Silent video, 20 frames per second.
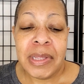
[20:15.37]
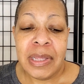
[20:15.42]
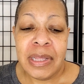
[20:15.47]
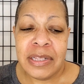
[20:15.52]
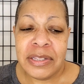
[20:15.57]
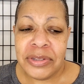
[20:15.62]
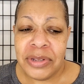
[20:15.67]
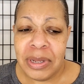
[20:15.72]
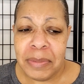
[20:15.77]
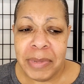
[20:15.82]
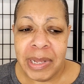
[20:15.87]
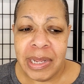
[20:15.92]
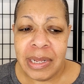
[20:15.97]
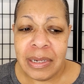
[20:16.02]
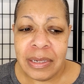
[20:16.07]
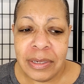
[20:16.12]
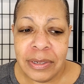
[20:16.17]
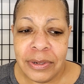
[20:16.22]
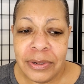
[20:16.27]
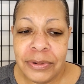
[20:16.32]
And so I'm like,
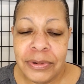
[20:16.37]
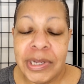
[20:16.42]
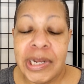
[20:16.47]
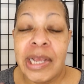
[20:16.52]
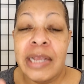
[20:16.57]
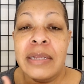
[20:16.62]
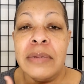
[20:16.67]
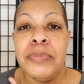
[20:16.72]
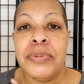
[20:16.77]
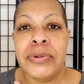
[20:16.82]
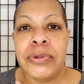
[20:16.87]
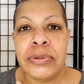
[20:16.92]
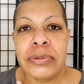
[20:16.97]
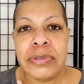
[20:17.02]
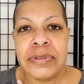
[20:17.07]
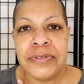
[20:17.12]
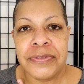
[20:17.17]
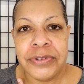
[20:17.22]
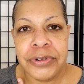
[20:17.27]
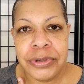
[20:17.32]
no, and I am
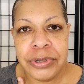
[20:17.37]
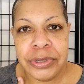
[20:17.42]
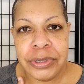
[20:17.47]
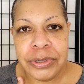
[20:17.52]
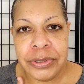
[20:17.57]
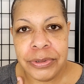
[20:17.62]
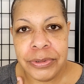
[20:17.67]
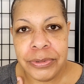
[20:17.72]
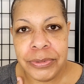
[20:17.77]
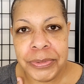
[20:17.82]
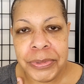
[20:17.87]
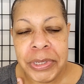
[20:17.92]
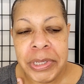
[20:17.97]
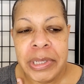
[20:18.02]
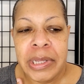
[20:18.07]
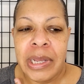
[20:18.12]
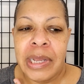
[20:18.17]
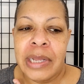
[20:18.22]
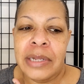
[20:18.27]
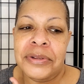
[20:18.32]
prone to vertigo.
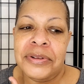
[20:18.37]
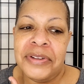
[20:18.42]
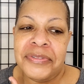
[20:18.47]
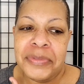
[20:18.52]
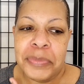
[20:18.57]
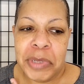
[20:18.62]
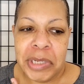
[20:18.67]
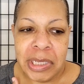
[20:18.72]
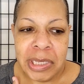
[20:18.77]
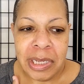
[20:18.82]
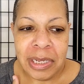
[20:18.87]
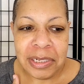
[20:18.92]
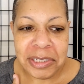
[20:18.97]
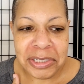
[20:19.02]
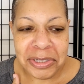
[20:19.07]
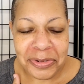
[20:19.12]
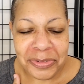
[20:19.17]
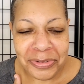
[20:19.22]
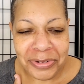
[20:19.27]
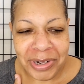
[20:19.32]
I do have a
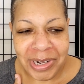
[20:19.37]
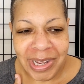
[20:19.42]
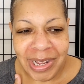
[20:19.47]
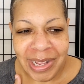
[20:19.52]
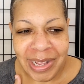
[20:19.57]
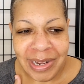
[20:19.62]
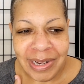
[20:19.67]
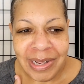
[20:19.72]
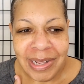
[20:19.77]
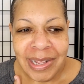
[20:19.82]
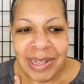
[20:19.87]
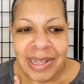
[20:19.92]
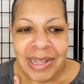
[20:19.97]
medication for that.